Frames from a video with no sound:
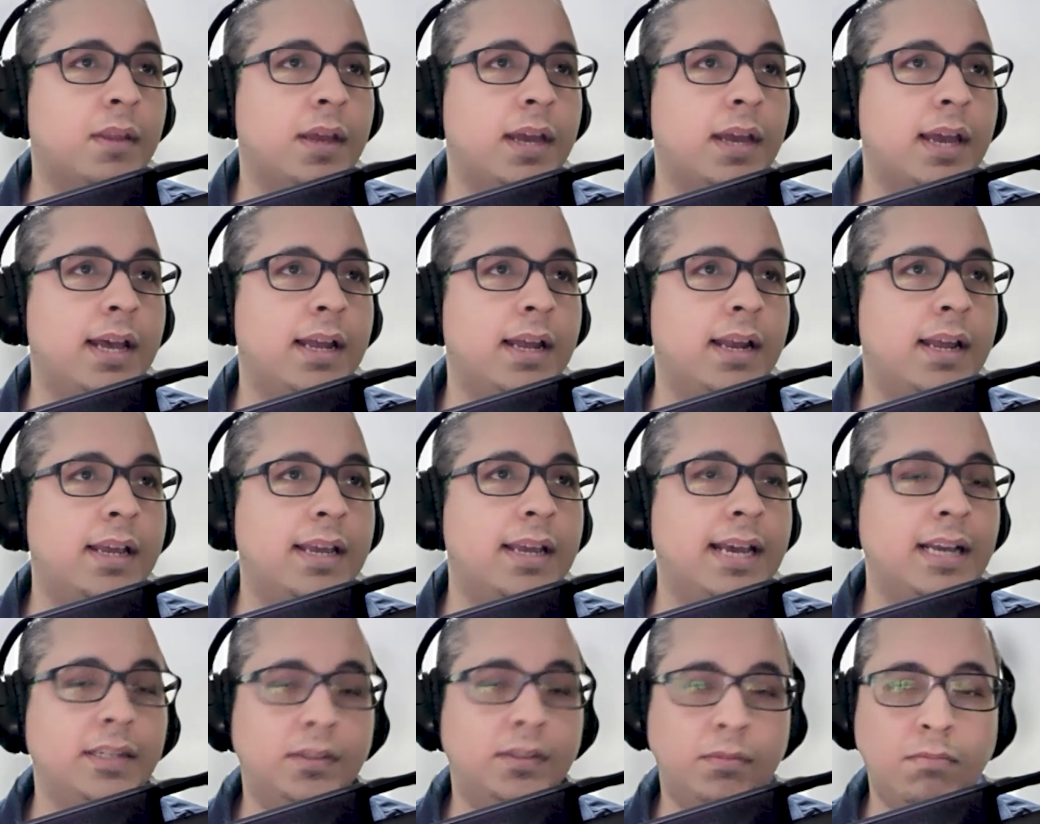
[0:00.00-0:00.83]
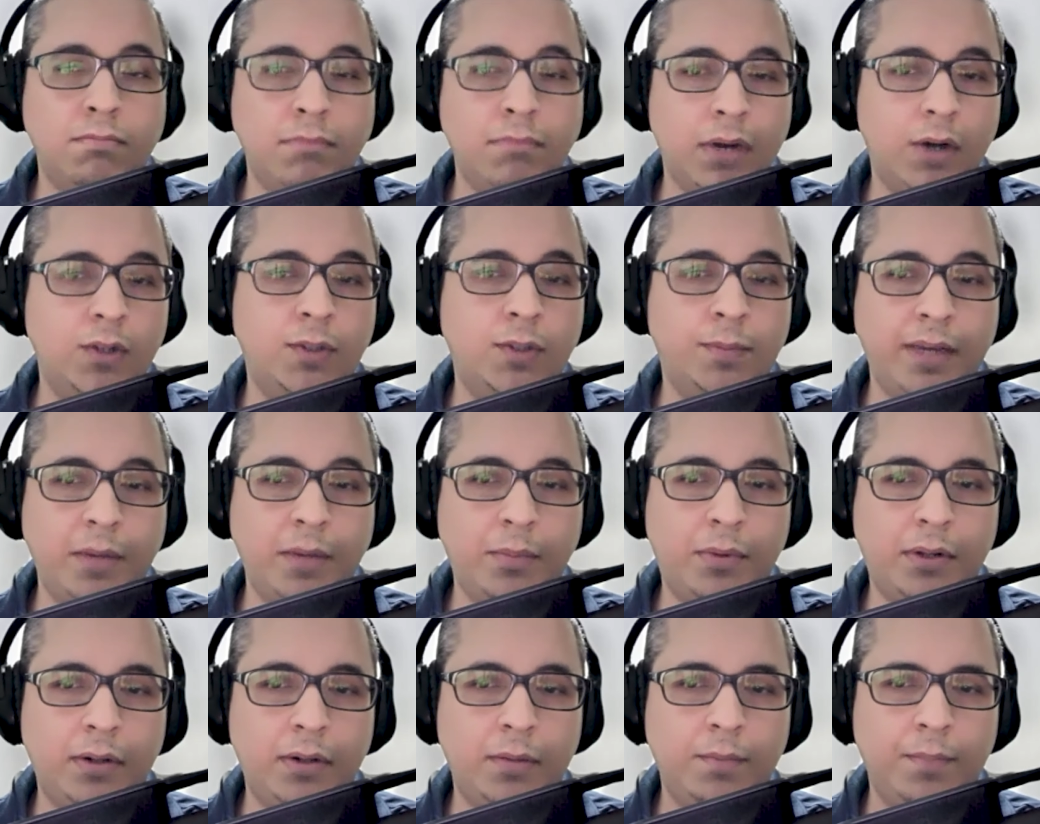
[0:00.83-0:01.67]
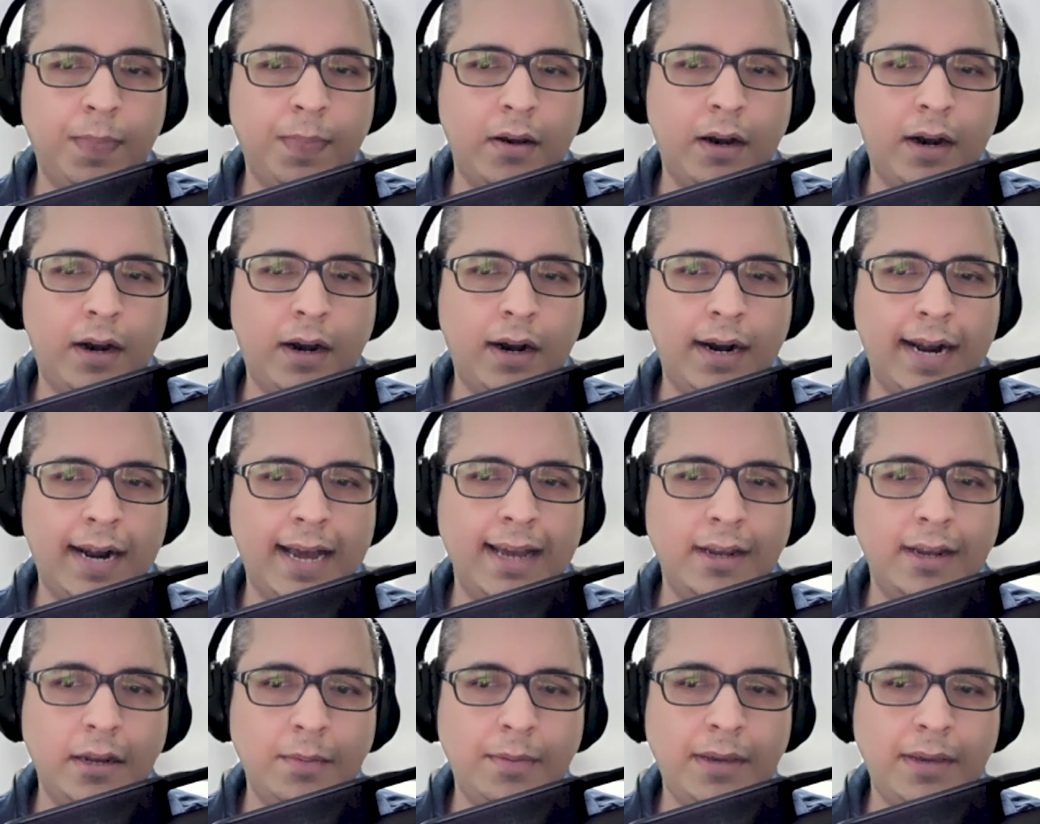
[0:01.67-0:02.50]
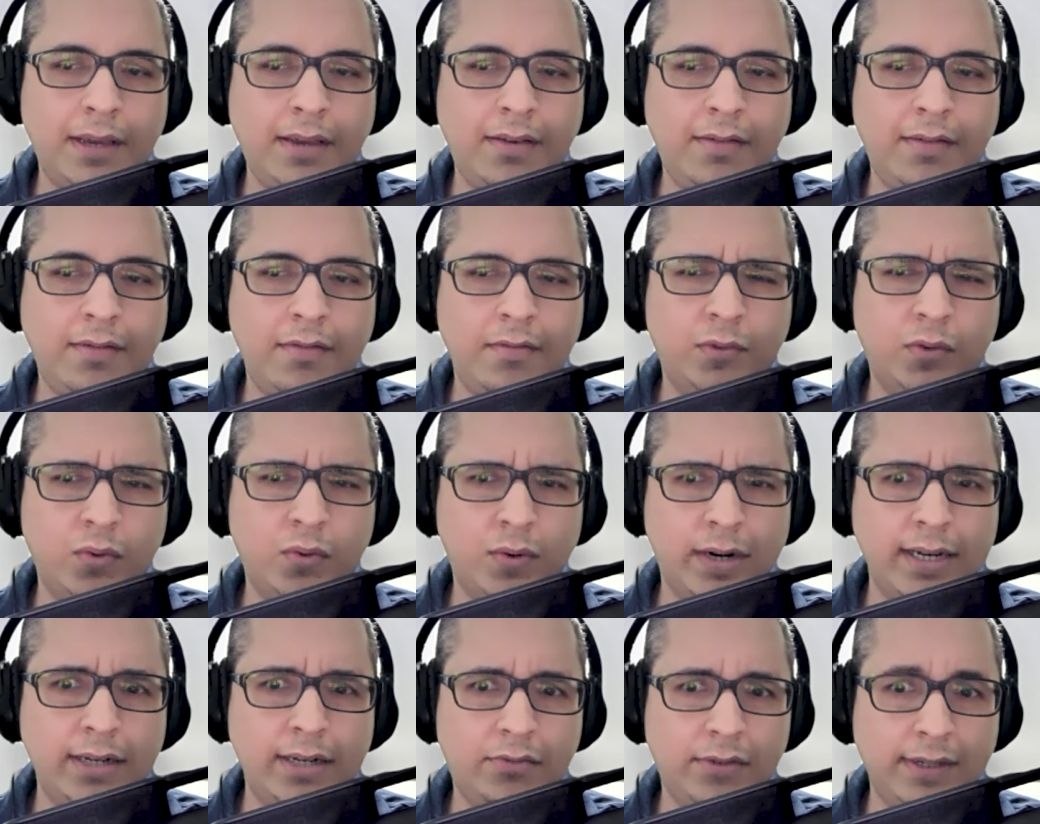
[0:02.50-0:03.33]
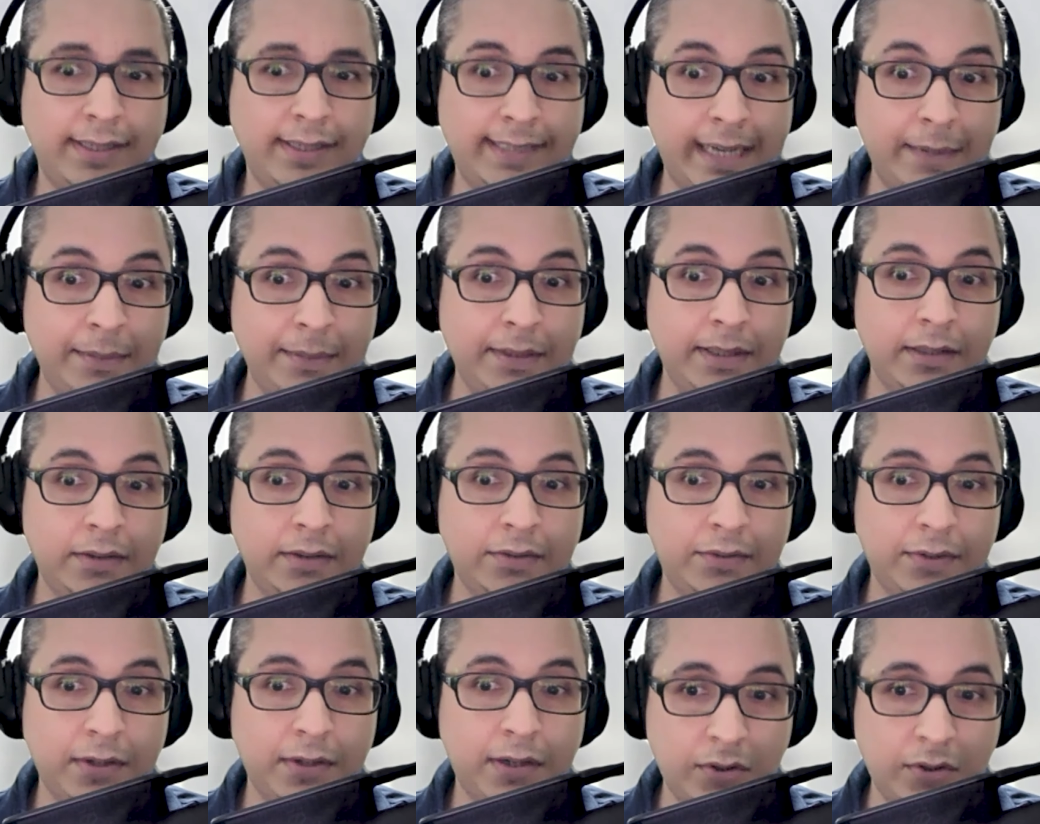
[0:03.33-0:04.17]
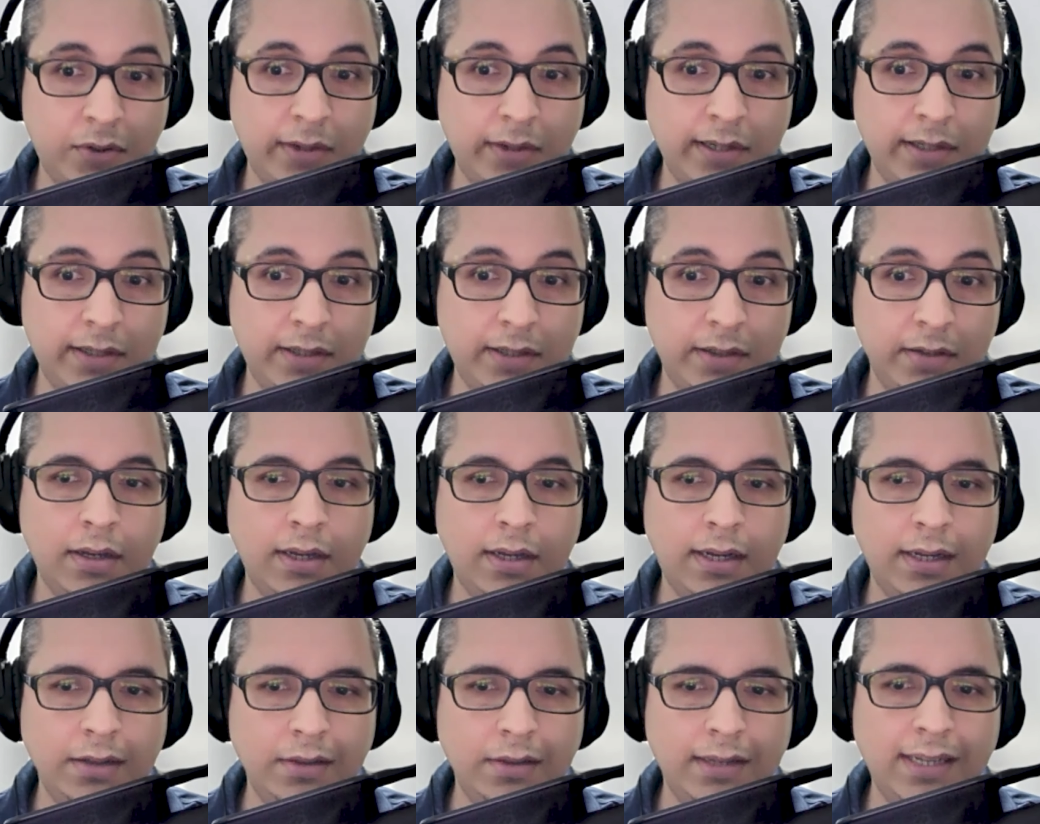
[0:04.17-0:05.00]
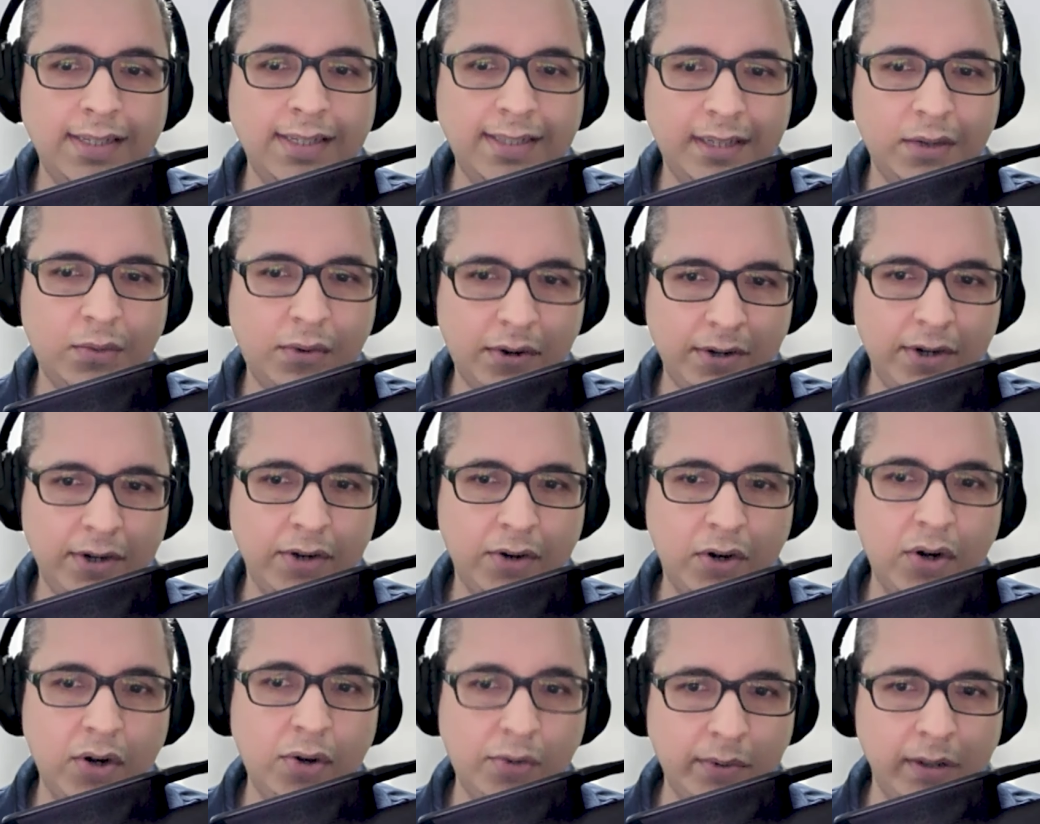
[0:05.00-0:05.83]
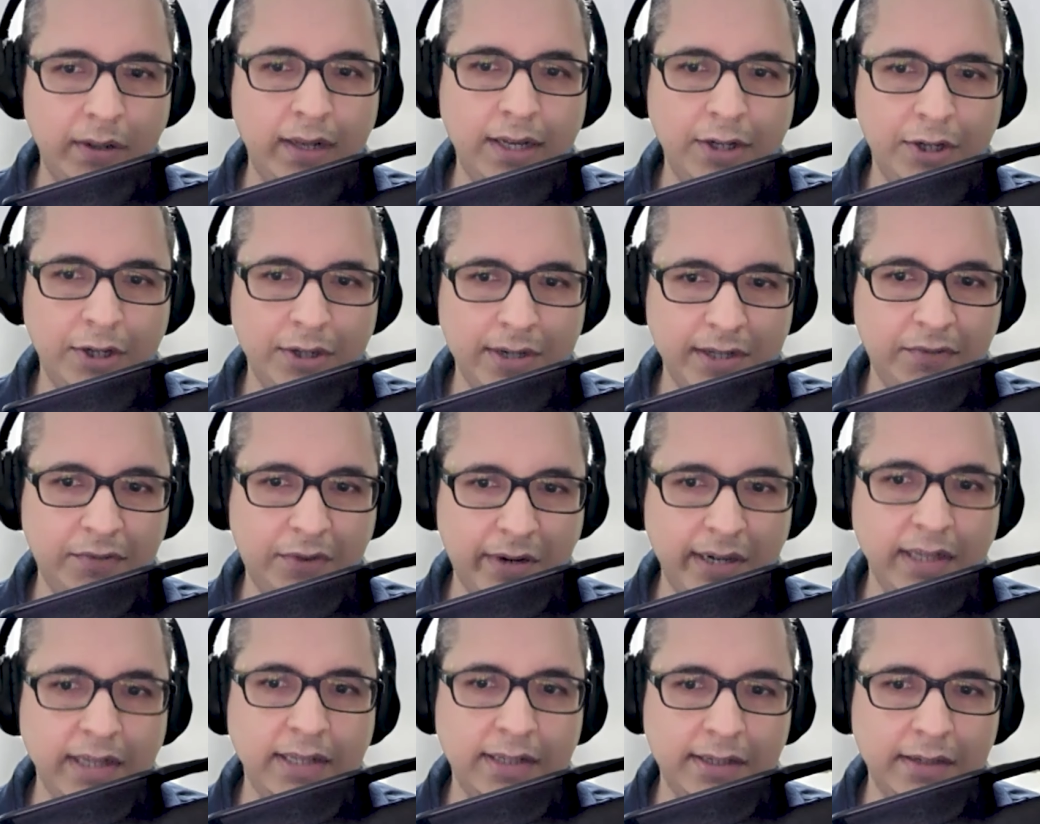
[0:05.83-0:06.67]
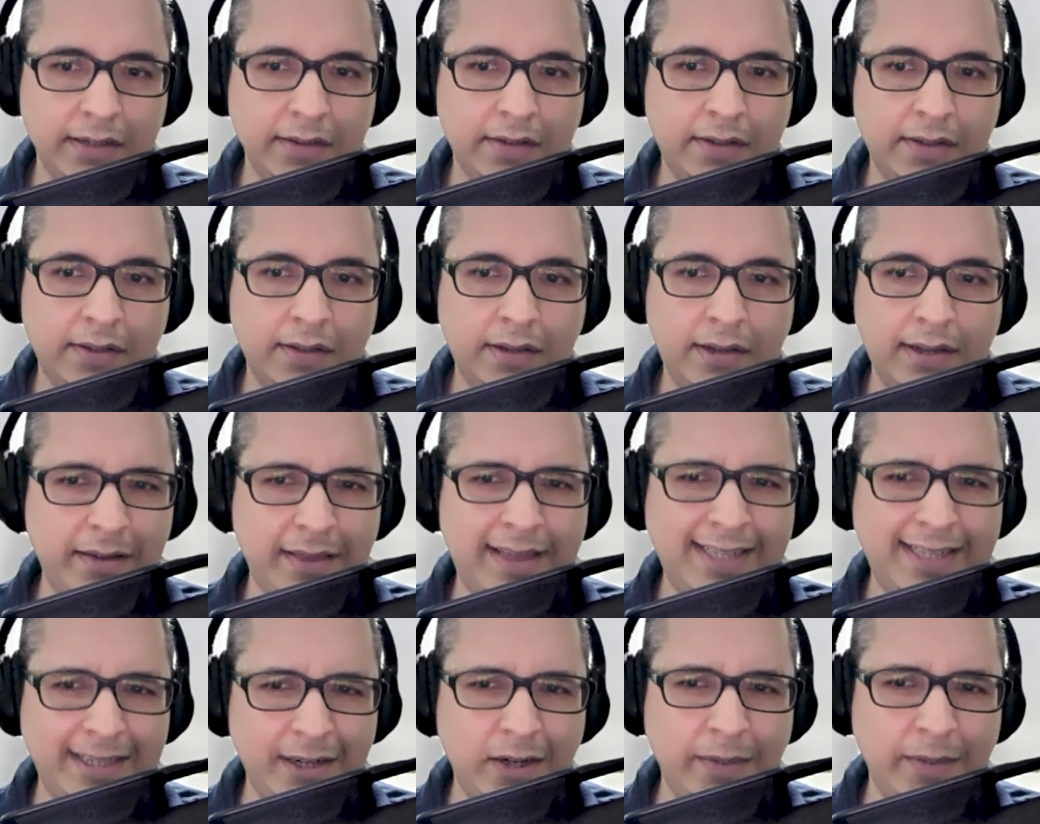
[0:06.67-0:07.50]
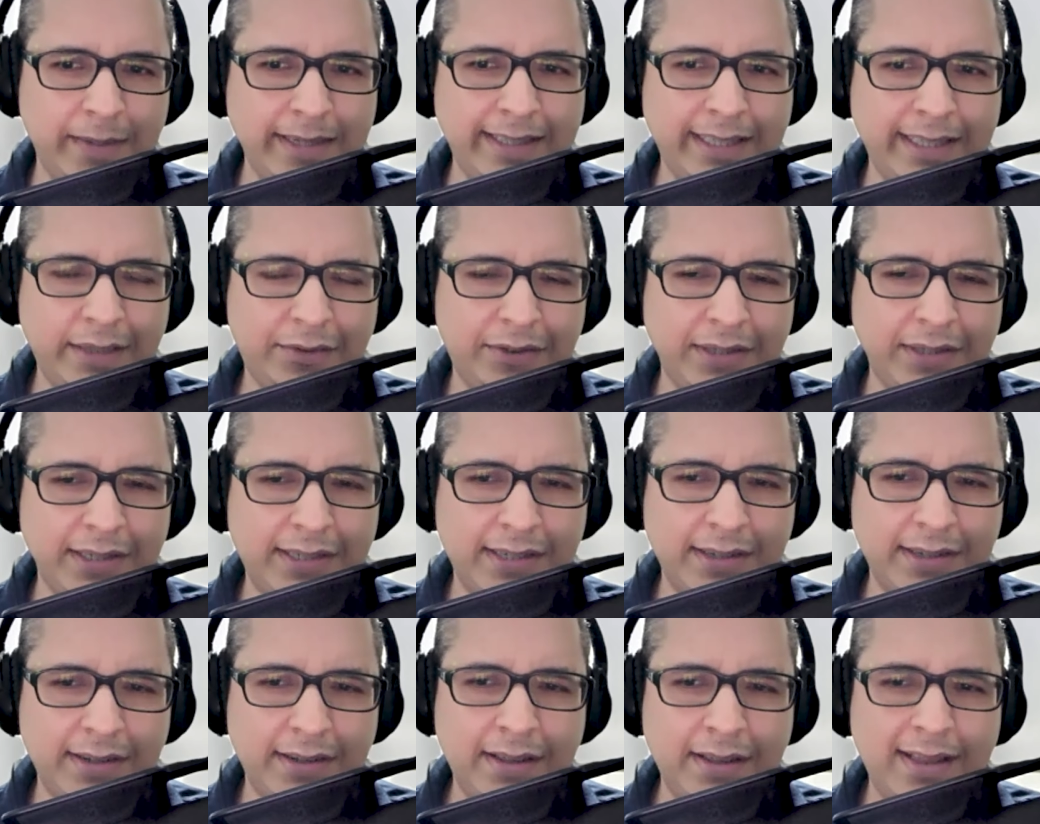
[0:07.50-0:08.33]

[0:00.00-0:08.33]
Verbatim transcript: And I guess most people are not going to be quite receptive to it unless they were your co-religionists, for instance. That's a little bit different.